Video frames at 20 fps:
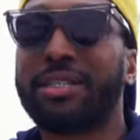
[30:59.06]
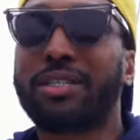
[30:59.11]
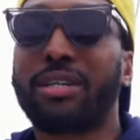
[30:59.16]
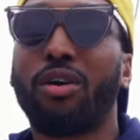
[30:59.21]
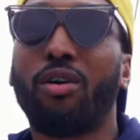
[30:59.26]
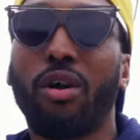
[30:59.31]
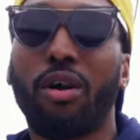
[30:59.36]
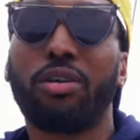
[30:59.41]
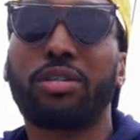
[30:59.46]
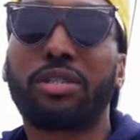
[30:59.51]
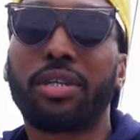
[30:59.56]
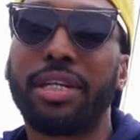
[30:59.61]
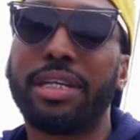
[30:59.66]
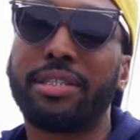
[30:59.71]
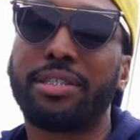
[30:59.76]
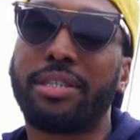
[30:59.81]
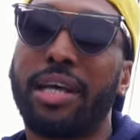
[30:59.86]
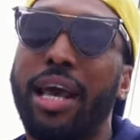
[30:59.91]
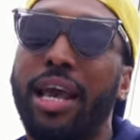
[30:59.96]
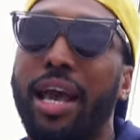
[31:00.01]
still hurts to
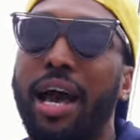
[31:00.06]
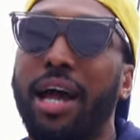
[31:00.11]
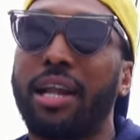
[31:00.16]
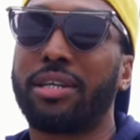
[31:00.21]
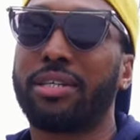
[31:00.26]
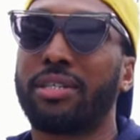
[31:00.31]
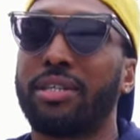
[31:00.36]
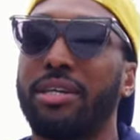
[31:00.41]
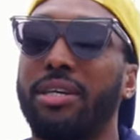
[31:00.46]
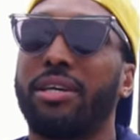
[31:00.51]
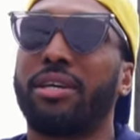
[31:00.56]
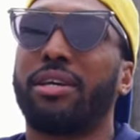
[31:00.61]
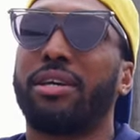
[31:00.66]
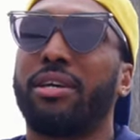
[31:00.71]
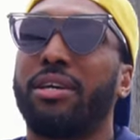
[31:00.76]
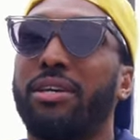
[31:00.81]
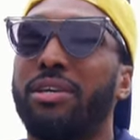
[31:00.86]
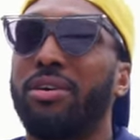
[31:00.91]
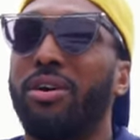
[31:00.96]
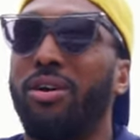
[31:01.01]
this day, honestly.
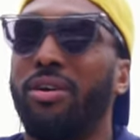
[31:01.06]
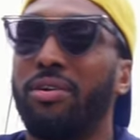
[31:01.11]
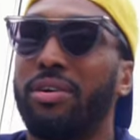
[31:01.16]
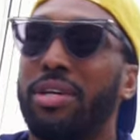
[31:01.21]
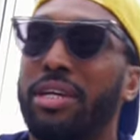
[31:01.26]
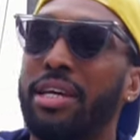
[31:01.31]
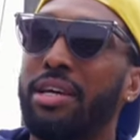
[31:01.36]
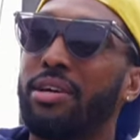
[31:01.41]
You know,